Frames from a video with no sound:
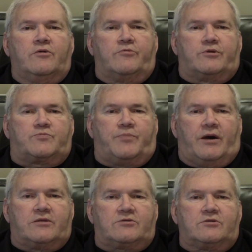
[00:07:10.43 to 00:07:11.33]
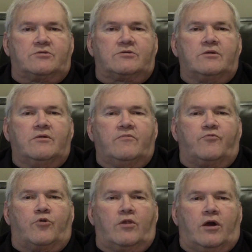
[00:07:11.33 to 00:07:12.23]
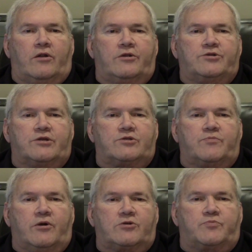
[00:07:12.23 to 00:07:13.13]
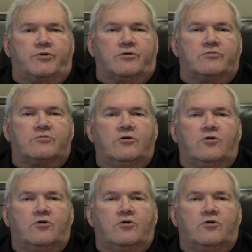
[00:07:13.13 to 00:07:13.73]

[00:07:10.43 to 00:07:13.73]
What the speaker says: responses for large and small spills,